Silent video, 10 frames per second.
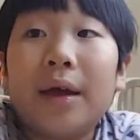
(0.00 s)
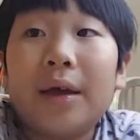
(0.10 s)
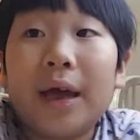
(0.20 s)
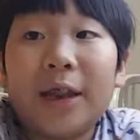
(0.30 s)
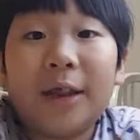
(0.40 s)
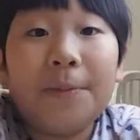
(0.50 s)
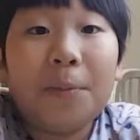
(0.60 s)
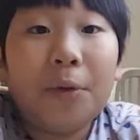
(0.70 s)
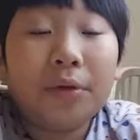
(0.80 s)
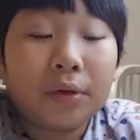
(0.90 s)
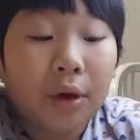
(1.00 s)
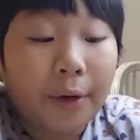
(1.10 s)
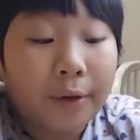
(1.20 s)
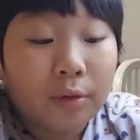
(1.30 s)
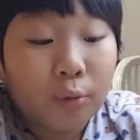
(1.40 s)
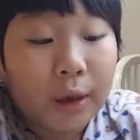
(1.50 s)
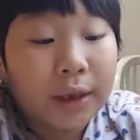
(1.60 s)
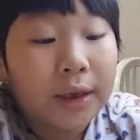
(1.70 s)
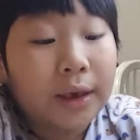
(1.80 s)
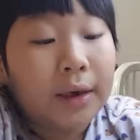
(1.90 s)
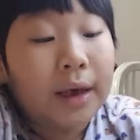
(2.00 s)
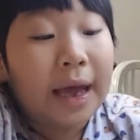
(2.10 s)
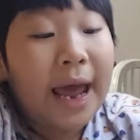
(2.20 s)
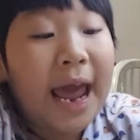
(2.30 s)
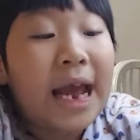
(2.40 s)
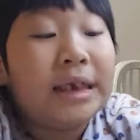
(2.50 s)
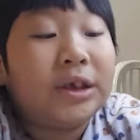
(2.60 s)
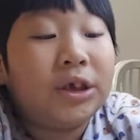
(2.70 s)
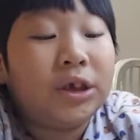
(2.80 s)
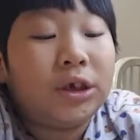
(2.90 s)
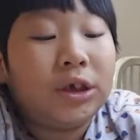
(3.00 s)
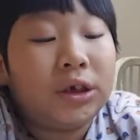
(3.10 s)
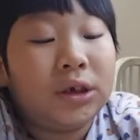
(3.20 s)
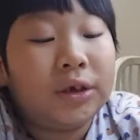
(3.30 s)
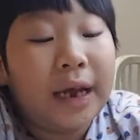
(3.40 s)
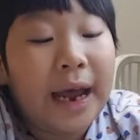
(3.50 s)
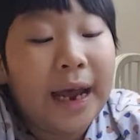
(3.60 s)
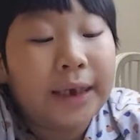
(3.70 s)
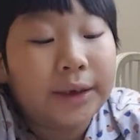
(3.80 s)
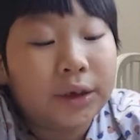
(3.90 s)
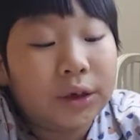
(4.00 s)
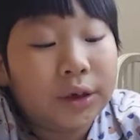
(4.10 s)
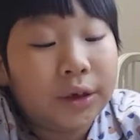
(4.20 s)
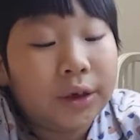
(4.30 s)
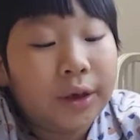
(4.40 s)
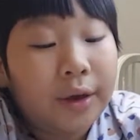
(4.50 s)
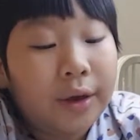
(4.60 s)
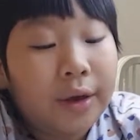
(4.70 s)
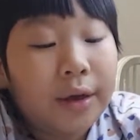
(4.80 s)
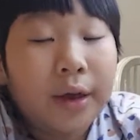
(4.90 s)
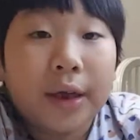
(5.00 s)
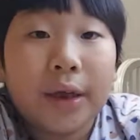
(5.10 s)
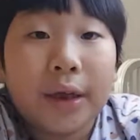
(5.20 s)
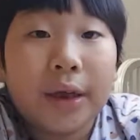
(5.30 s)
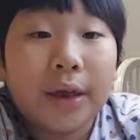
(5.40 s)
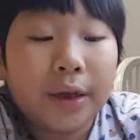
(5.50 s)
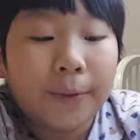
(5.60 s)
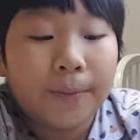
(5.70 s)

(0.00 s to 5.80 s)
Yes, hippo starts with H. H. H. H.